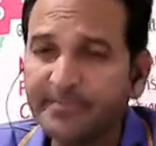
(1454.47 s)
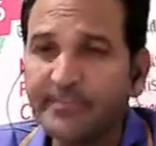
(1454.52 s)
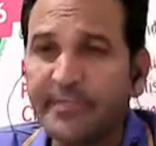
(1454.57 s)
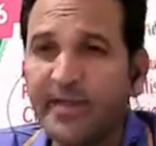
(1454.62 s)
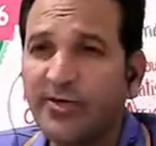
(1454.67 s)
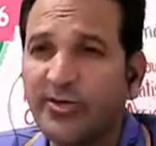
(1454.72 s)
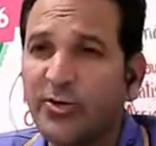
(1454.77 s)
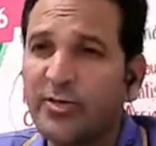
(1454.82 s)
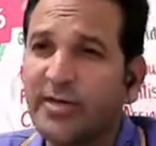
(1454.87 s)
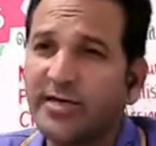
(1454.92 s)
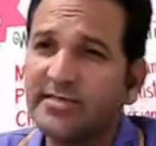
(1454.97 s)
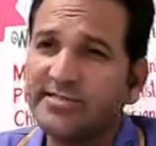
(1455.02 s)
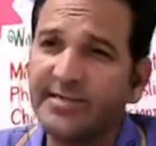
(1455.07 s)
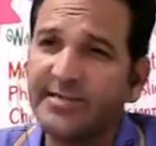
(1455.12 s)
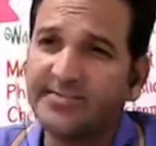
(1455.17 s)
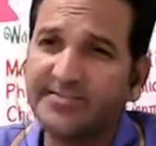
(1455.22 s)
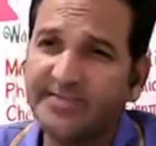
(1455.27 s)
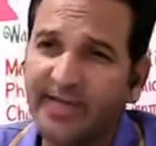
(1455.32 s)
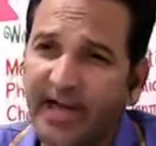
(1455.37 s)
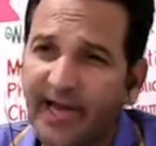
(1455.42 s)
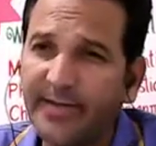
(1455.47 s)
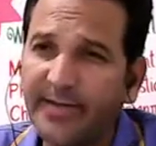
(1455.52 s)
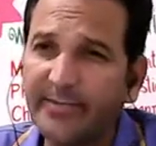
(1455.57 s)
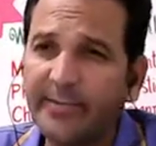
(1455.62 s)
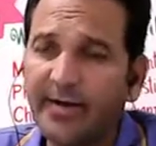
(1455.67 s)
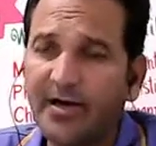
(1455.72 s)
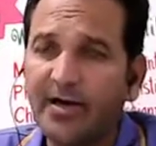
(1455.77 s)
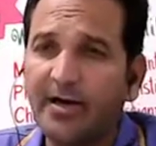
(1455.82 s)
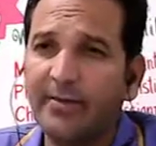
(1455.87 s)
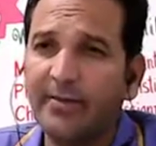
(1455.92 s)
You can subscribe
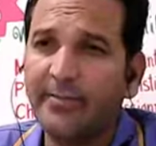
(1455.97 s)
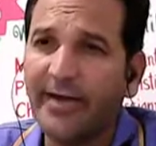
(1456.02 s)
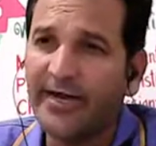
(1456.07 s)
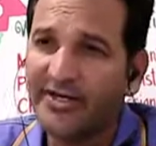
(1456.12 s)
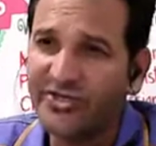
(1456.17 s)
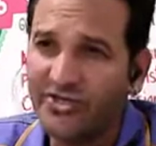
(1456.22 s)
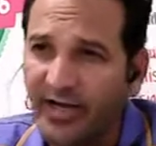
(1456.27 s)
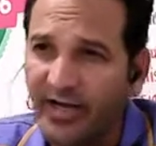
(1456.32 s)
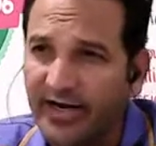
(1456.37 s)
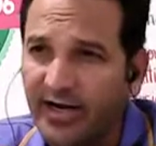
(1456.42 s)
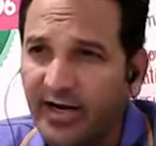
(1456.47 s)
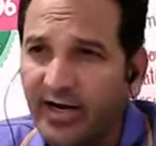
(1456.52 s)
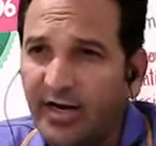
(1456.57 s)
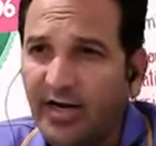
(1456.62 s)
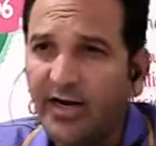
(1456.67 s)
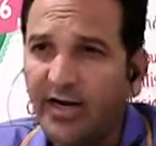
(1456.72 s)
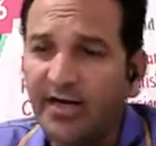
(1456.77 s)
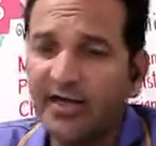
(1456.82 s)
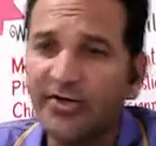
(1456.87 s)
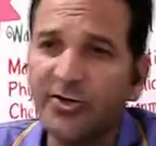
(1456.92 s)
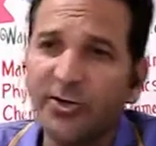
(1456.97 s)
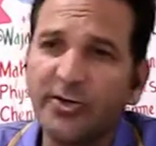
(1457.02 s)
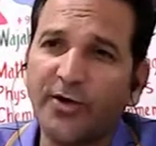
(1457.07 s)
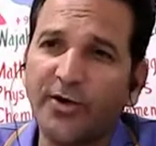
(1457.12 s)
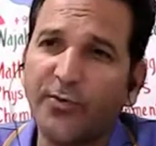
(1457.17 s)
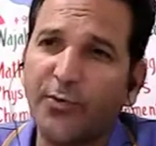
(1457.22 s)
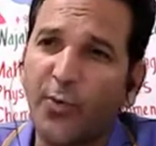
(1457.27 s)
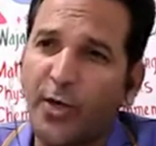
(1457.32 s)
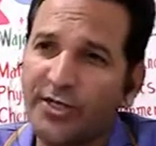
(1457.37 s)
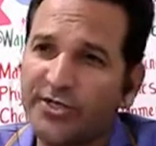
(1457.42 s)
my channel, you can
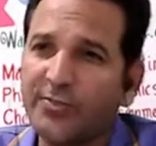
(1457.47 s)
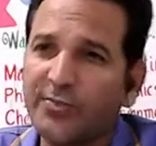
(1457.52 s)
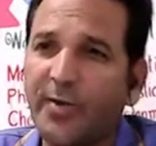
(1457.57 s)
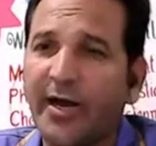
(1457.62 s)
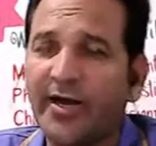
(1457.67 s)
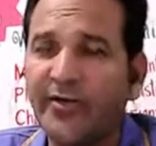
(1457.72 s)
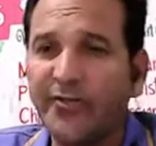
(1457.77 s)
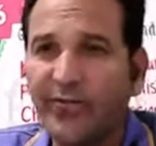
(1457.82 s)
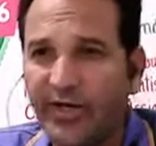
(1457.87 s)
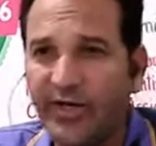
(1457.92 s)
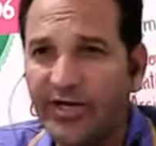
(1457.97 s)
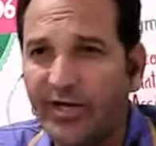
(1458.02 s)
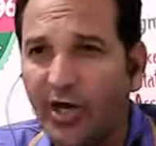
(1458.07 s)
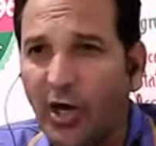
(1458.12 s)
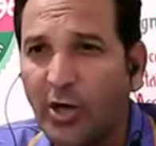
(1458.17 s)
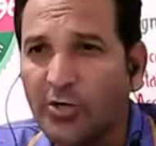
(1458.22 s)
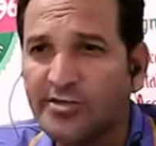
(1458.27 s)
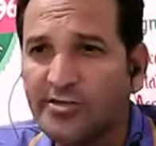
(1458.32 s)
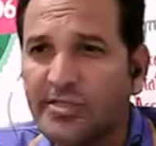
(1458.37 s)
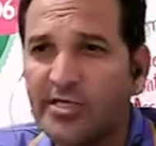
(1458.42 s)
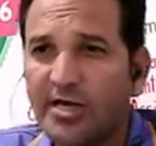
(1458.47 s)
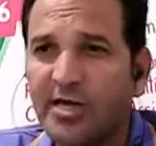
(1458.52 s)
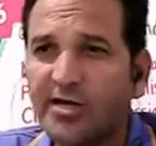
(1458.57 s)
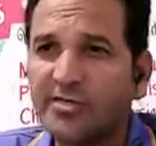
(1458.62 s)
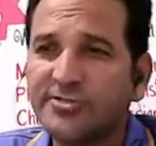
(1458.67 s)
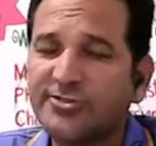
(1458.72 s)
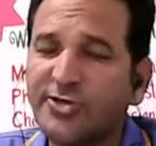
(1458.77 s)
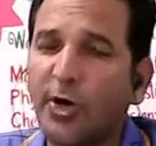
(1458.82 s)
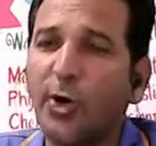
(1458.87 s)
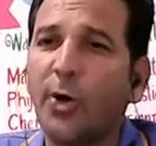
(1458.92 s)
watch my videos,
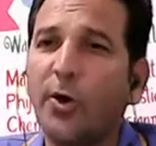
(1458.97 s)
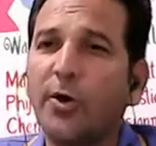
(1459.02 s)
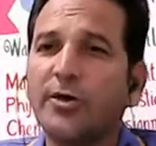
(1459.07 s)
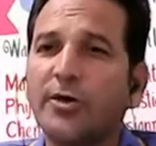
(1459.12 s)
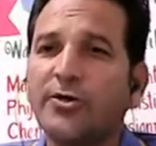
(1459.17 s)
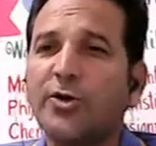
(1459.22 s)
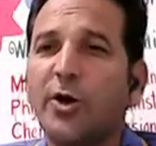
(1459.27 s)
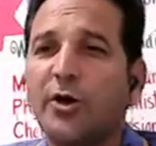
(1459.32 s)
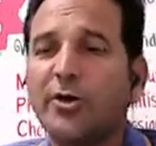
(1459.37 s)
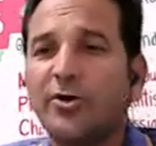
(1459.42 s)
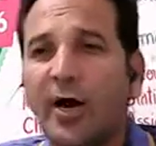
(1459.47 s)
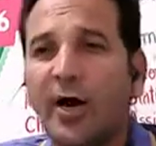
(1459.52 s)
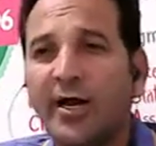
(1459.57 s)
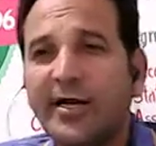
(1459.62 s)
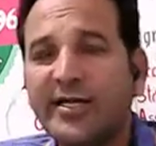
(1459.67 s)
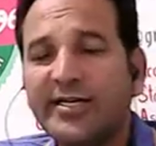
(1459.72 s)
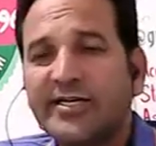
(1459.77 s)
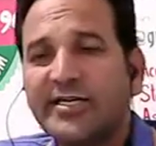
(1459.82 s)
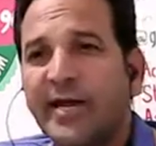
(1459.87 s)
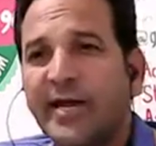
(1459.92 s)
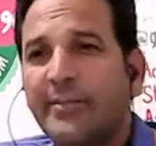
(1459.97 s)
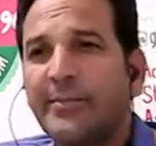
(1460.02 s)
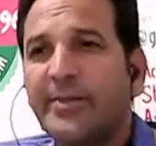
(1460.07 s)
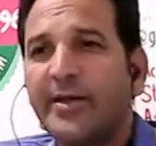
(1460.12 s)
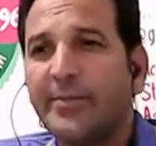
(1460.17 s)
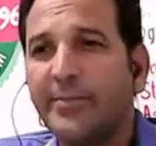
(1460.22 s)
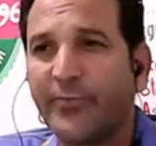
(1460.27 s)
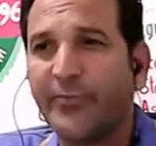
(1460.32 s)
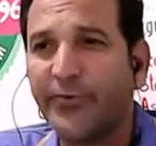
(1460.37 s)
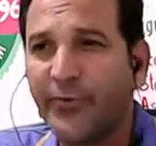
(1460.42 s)
so your knowledge can be
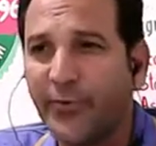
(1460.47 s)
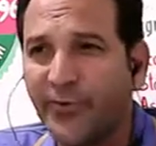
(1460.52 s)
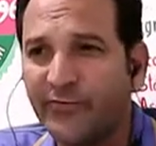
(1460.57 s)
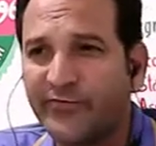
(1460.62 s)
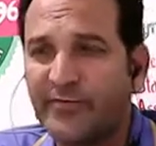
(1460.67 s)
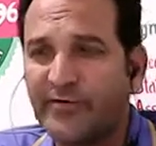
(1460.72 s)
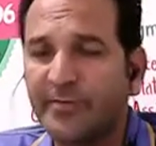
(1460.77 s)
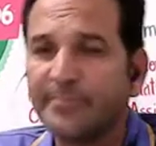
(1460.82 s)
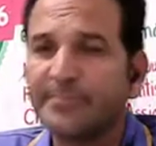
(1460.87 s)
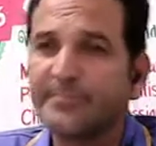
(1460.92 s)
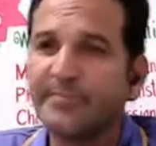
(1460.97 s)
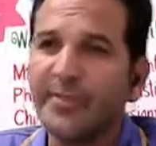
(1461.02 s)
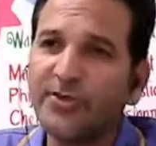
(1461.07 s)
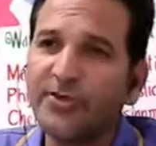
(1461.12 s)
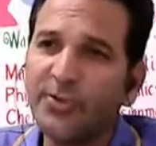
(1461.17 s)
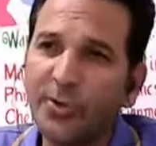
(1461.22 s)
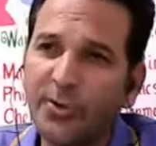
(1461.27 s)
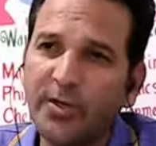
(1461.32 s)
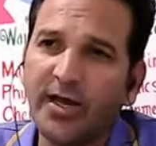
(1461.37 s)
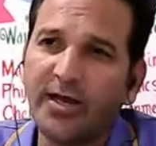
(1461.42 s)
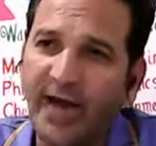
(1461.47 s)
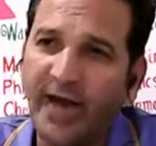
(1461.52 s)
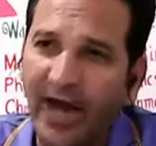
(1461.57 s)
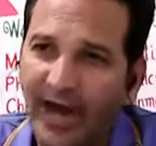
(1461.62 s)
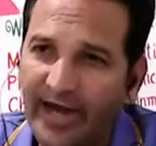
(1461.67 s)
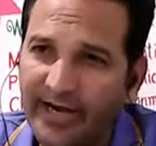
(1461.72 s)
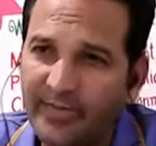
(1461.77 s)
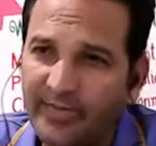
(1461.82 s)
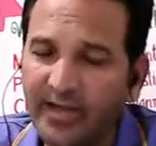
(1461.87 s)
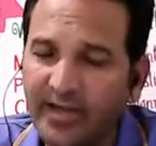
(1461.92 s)
improved. You can
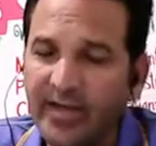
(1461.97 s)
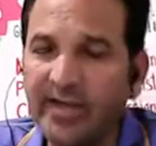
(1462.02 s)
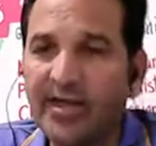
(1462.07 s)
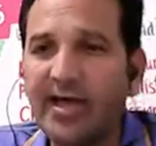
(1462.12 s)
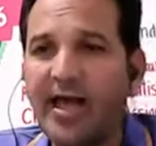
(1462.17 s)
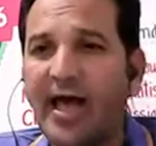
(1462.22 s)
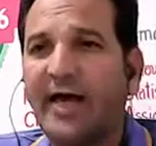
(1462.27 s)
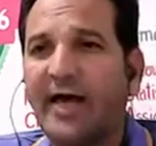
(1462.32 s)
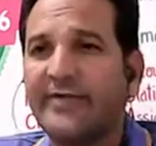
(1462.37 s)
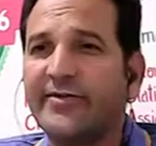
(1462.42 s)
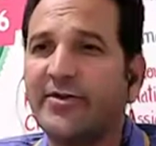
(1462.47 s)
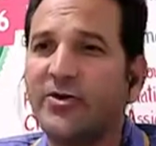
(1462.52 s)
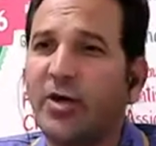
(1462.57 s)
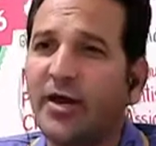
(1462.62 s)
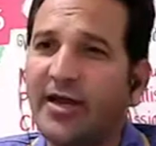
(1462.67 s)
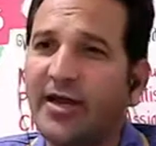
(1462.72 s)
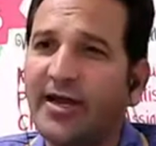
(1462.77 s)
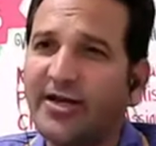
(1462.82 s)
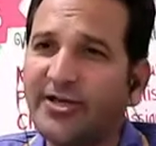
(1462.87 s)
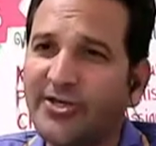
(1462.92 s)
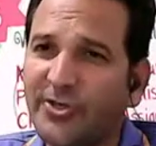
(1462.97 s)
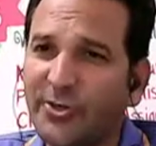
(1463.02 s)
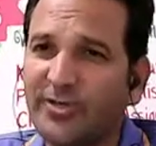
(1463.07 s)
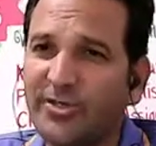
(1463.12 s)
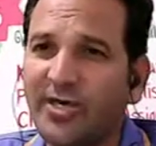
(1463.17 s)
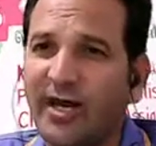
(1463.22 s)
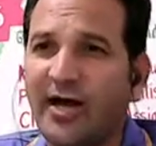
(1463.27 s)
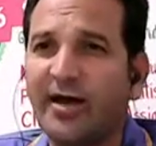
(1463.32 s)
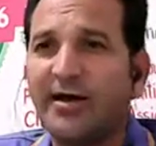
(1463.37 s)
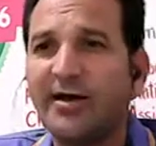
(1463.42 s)
hire me as an online
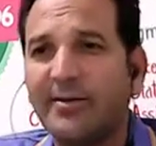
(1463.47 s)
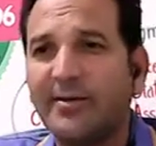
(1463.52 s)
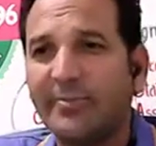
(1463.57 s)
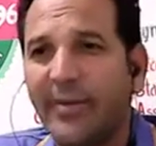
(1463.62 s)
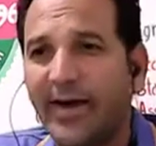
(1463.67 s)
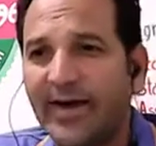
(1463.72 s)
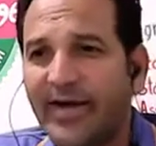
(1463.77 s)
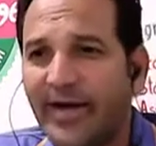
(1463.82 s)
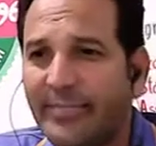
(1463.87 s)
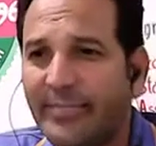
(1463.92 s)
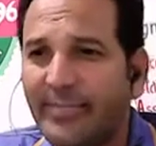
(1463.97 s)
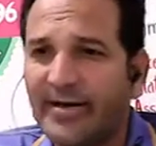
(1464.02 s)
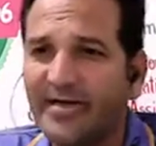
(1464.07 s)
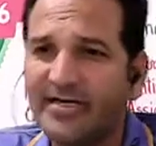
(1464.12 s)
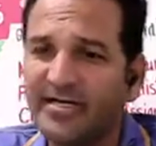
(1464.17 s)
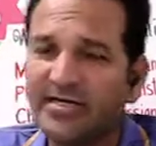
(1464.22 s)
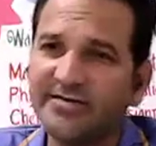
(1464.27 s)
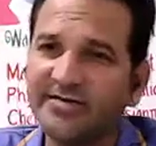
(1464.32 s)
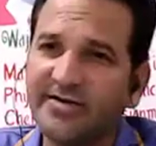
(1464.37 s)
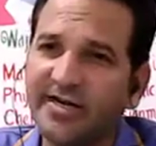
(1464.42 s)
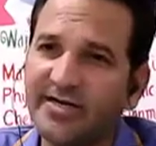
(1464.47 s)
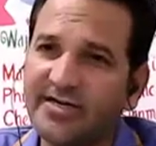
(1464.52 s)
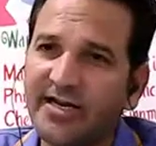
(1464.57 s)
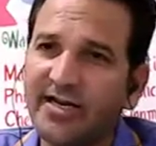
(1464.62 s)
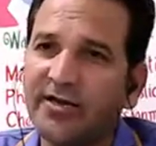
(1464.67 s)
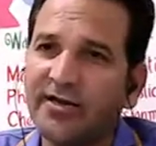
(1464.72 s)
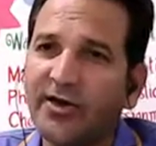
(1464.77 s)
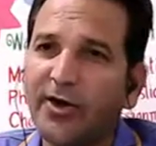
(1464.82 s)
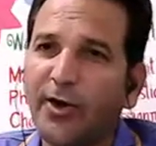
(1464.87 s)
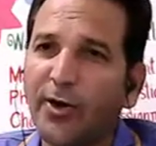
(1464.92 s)
tutor. My number is written
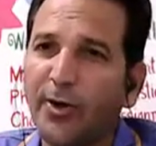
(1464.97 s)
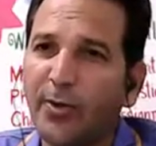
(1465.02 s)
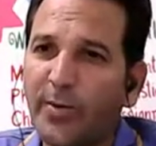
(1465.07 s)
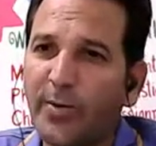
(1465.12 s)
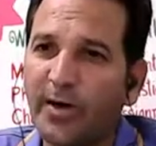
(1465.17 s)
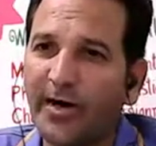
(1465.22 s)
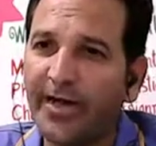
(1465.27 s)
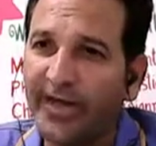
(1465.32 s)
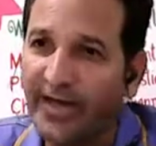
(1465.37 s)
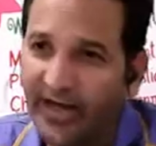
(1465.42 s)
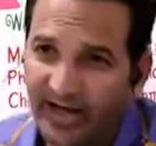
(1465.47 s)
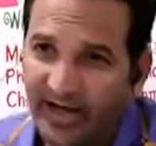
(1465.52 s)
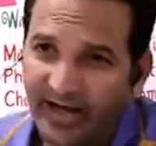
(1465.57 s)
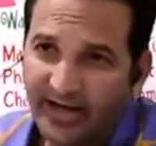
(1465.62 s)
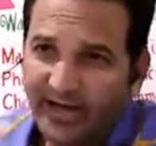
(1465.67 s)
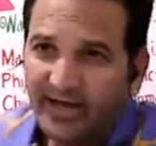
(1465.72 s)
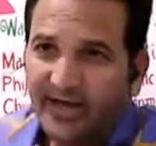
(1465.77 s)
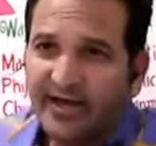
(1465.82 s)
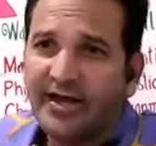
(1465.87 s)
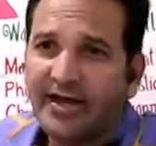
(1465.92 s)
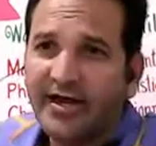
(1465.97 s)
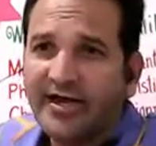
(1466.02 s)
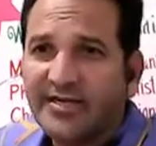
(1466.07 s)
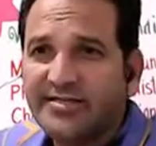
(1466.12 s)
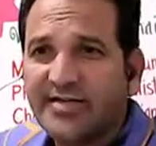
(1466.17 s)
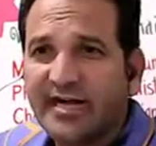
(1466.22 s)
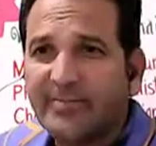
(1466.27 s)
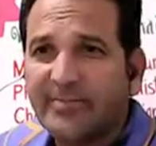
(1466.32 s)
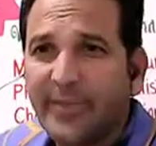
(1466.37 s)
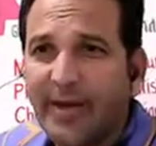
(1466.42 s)
over here. It's
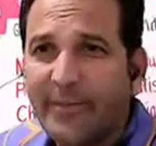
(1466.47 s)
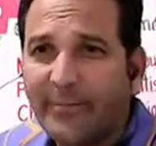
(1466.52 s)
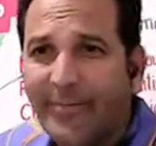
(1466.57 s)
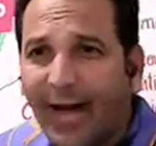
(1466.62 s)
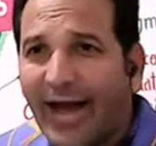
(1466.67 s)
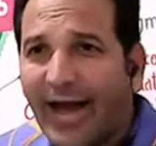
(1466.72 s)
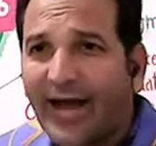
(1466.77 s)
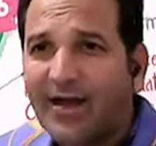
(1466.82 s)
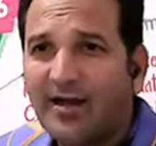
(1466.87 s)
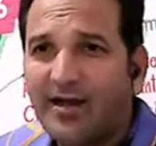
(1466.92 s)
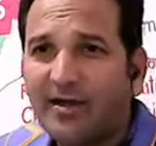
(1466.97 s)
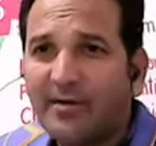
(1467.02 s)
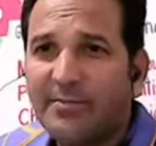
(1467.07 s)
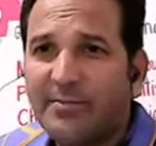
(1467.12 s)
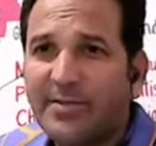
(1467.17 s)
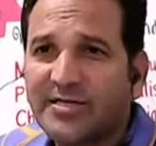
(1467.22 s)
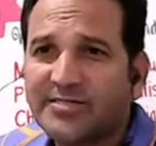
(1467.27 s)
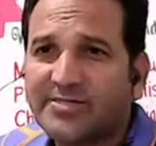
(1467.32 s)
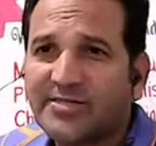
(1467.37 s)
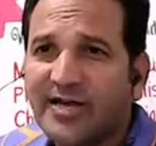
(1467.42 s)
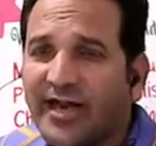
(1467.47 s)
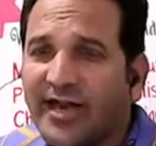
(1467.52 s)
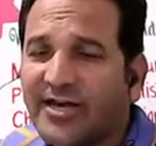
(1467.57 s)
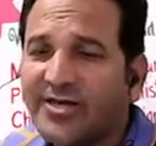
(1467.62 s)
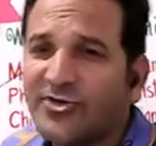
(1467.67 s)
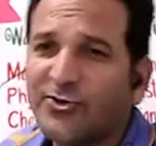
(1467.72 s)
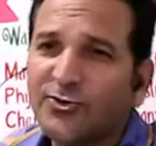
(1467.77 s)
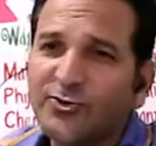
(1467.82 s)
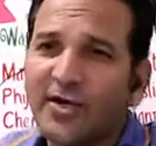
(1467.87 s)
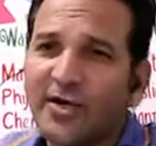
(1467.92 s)
at my back,
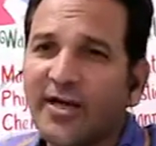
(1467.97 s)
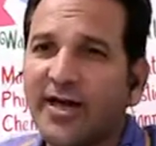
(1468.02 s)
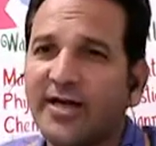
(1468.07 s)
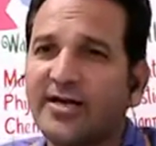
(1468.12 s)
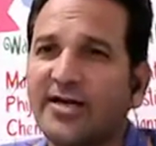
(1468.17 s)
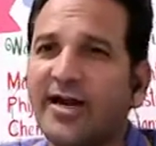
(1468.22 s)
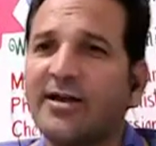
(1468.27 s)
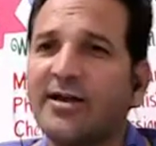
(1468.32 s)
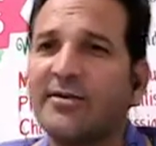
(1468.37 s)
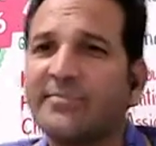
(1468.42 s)
+92300